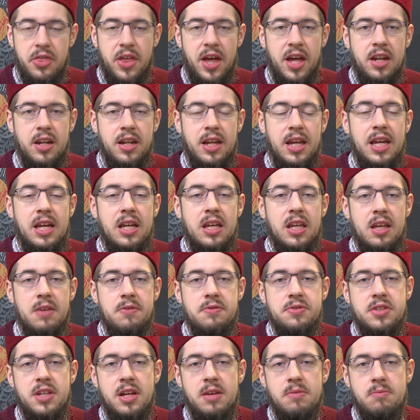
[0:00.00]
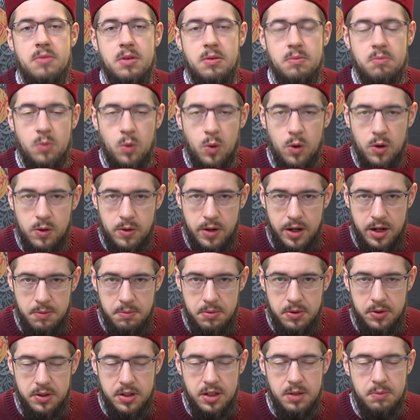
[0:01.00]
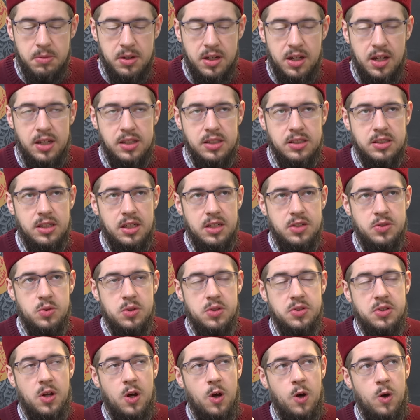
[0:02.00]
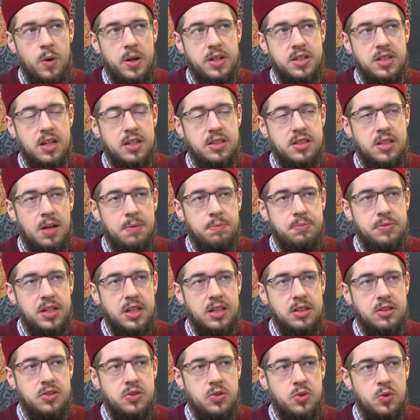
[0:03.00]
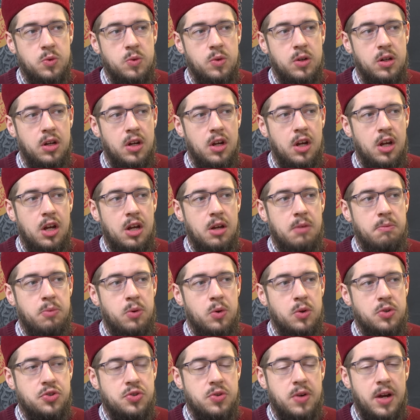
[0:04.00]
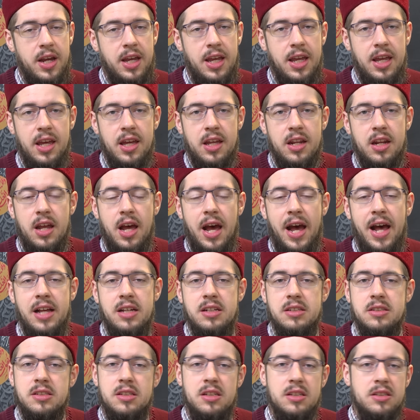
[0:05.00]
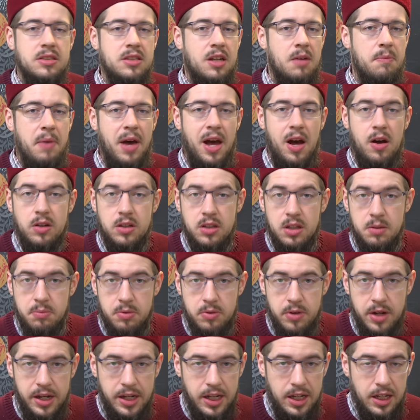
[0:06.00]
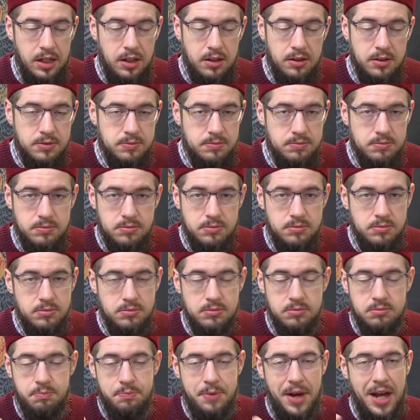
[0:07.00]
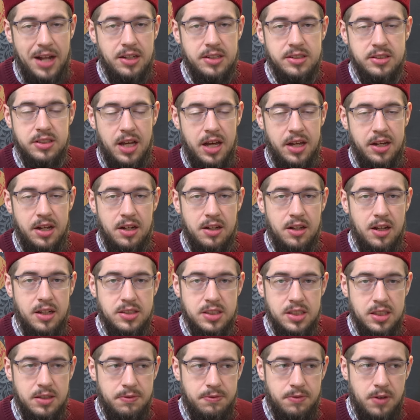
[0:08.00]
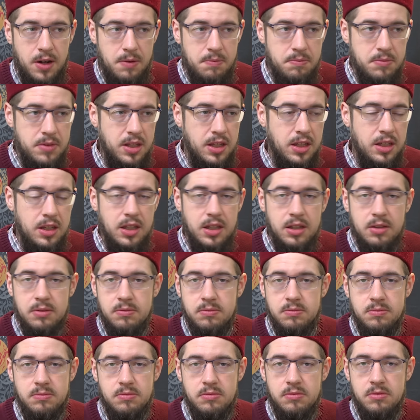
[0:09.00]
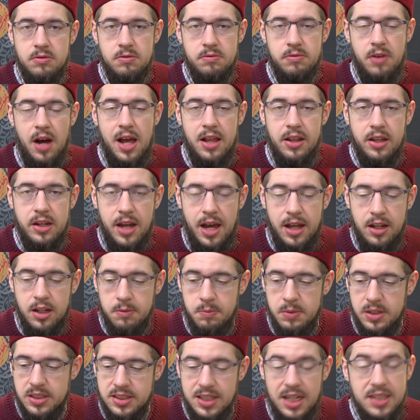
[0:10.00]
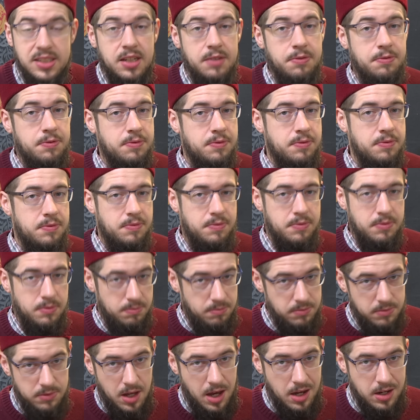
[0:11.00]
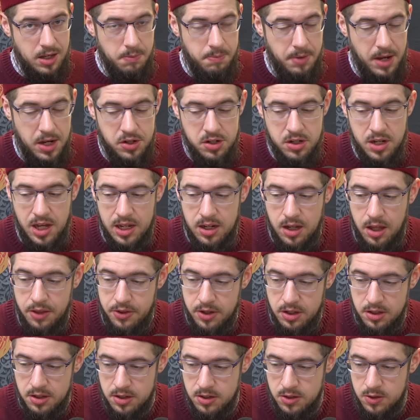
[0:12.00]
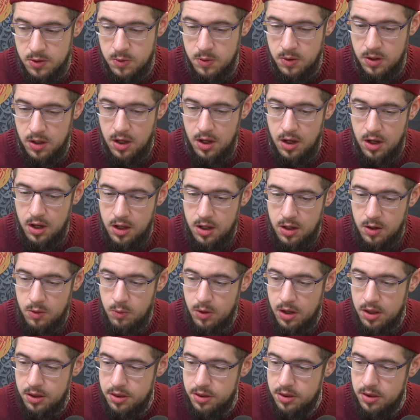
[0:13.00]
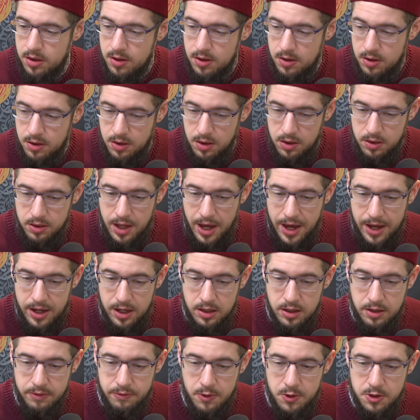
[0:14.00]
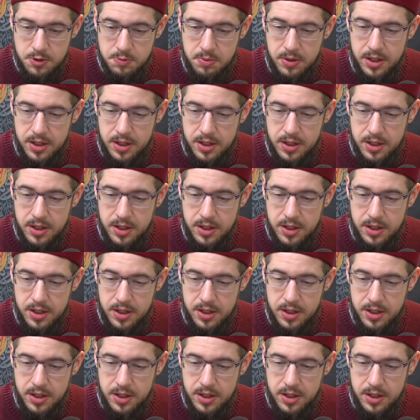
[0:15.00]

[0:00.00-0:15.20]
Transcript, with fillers: then it gives them more credibility, because Israel's always attempting to portray it as somehow liberating Palestine and Gaza from the violent elements, as if the occupation had nothing to do with that in the first